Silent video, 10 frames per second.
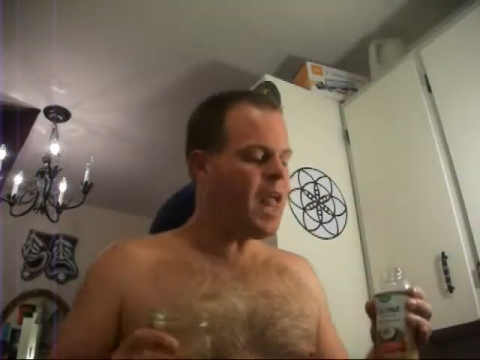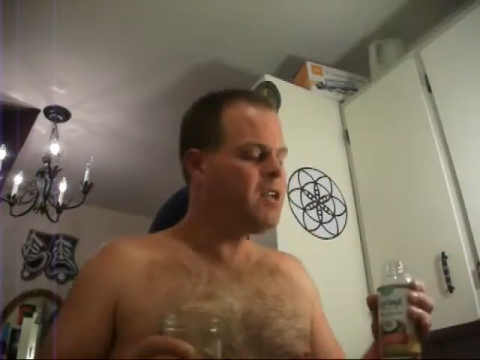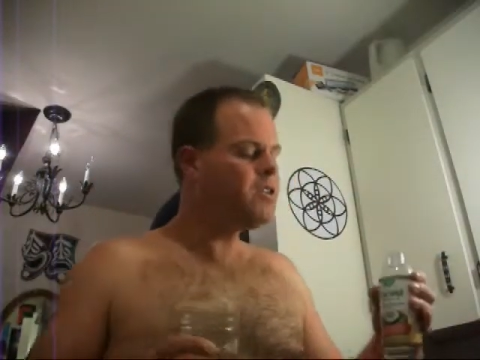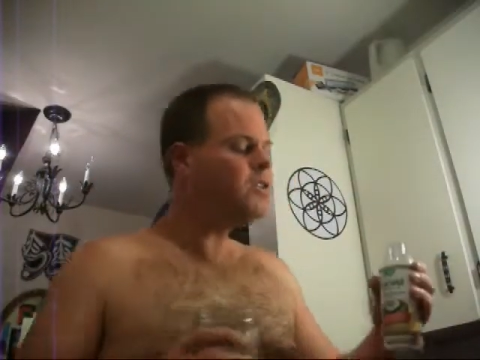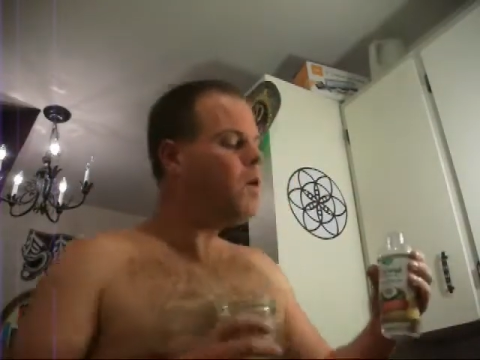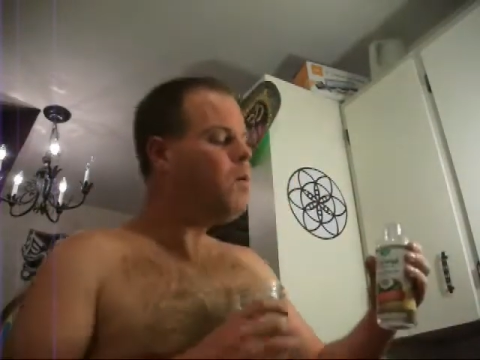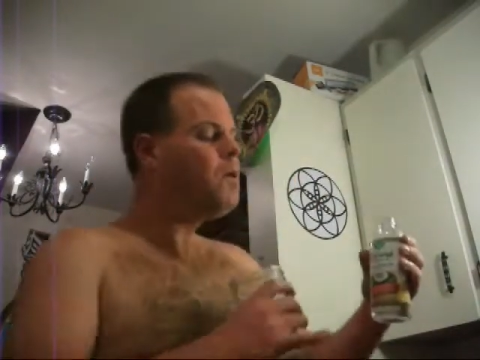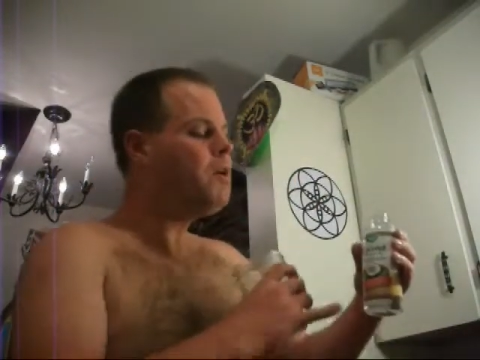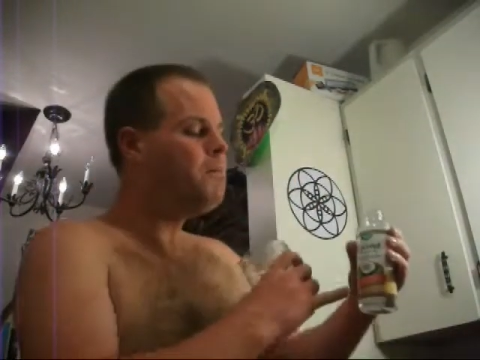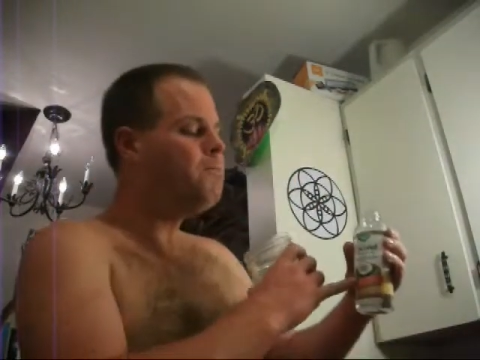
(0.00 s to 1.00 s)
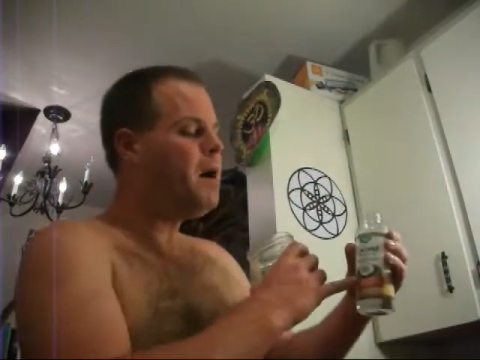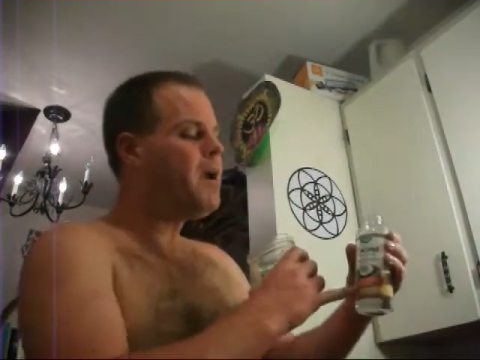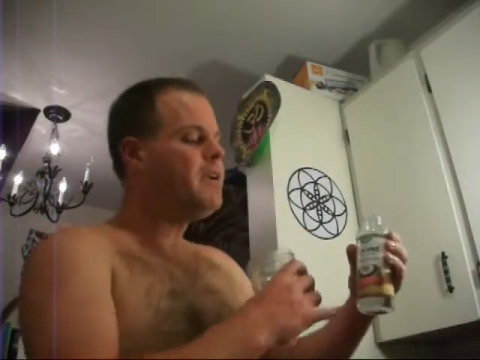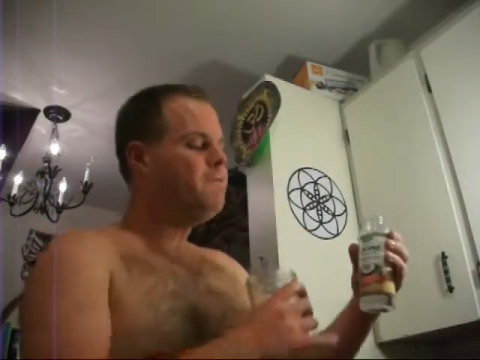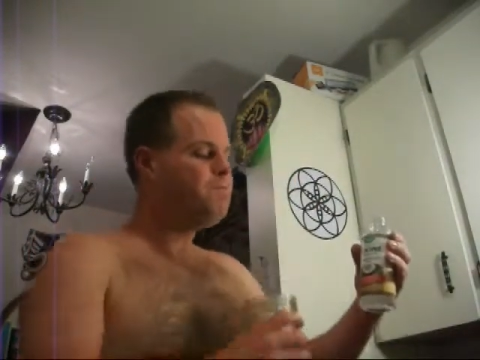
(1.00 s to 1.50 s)
There's no real
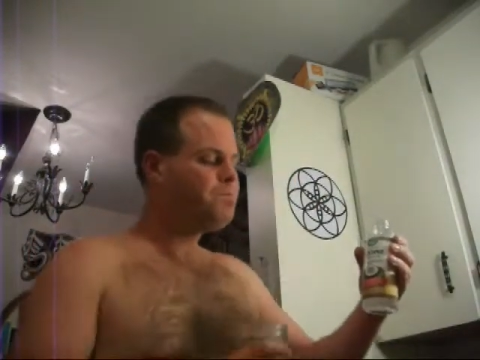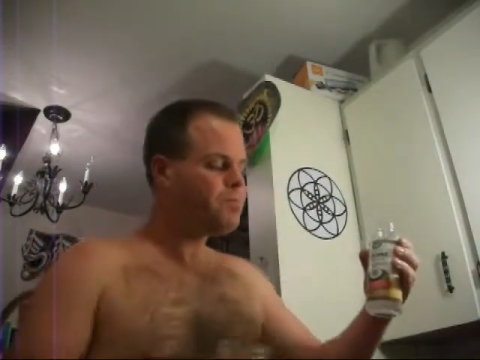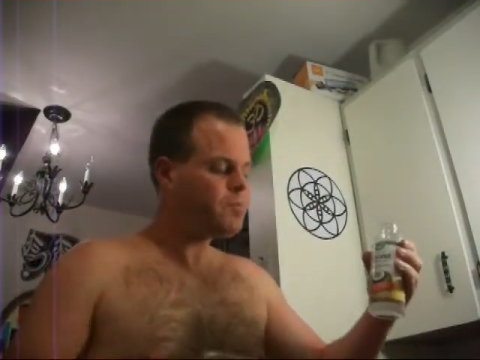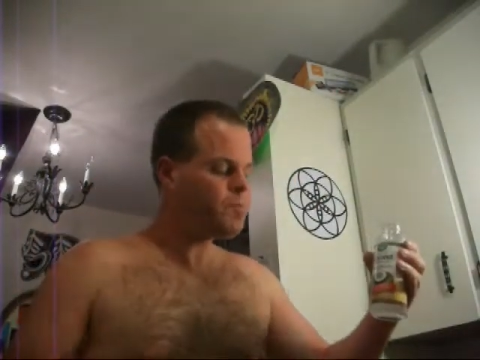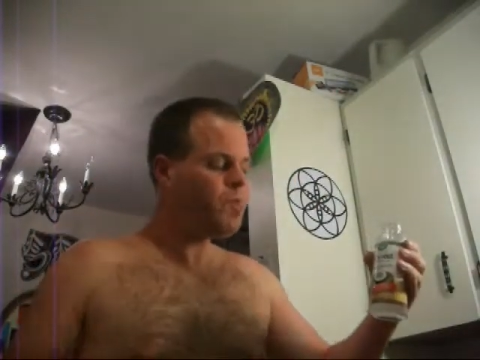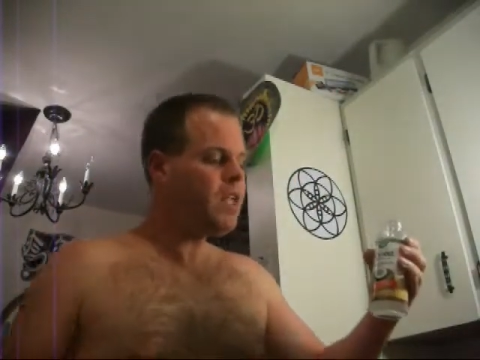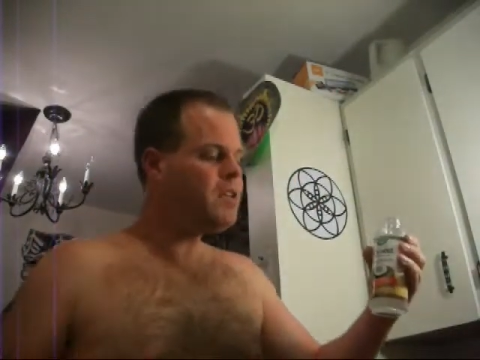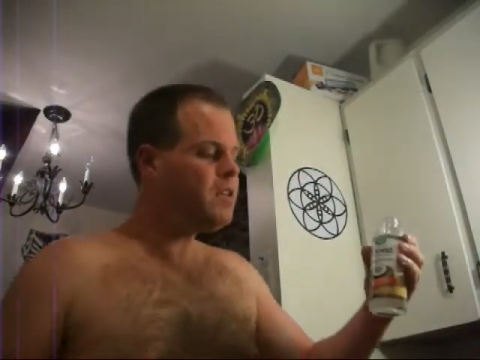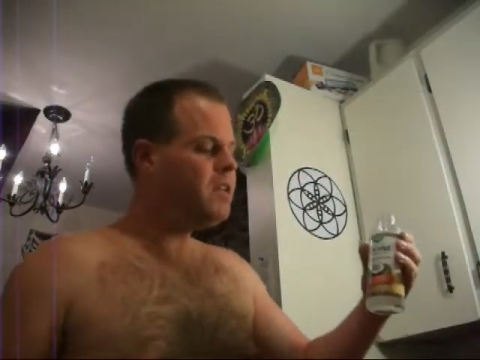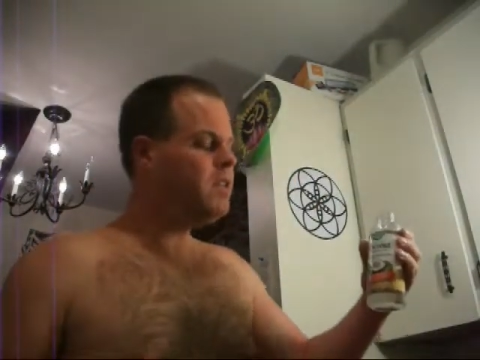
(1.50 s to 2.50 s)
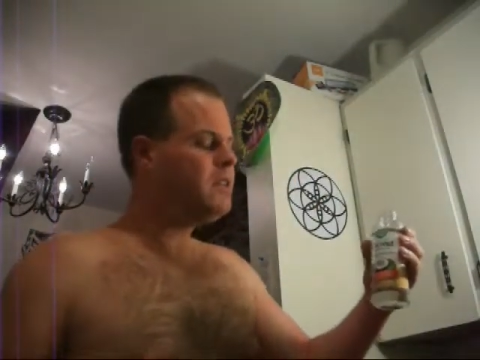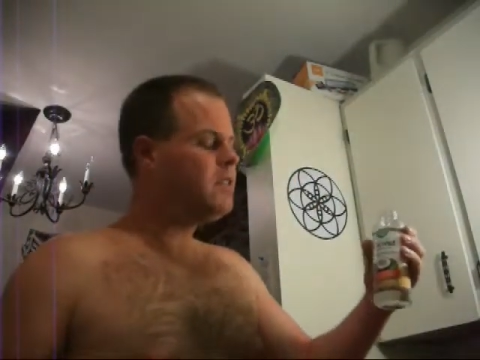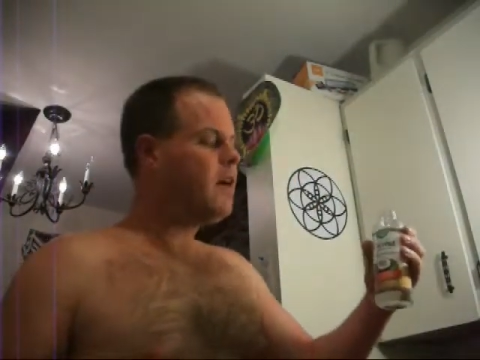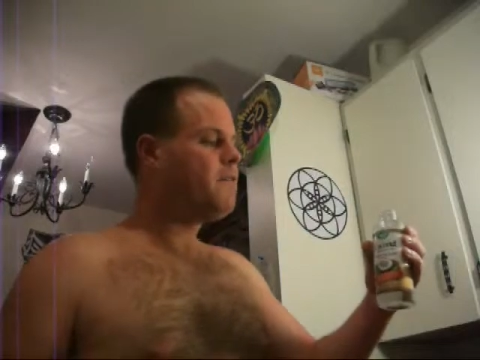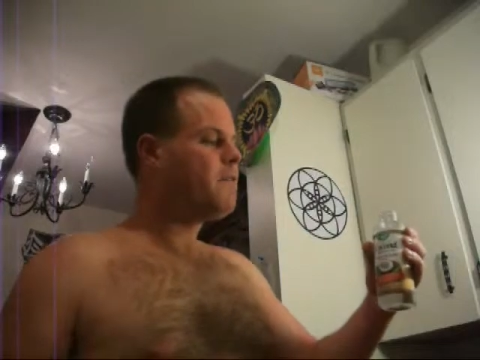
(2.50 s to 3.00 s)
bite to this
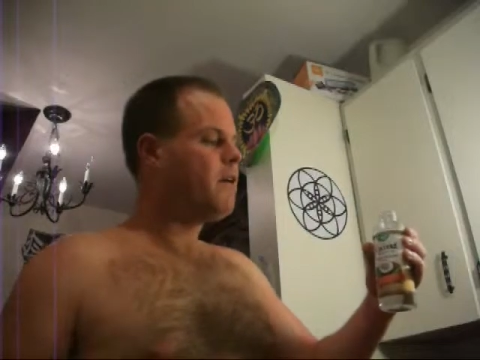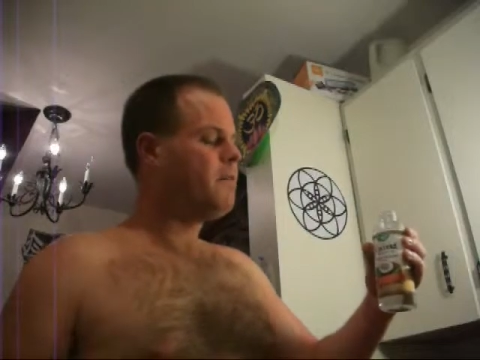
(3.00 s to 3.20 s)
stuff